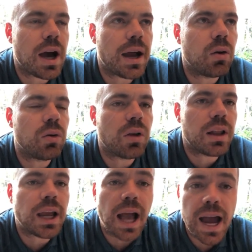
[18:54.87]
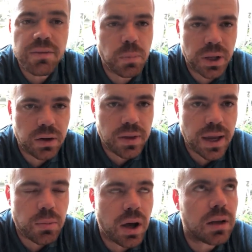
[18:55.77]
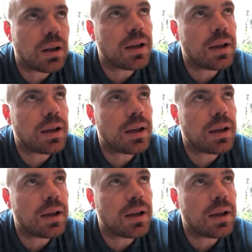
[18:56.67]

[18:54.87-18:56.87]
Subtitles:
don't, like, I haven't been in the A-bot.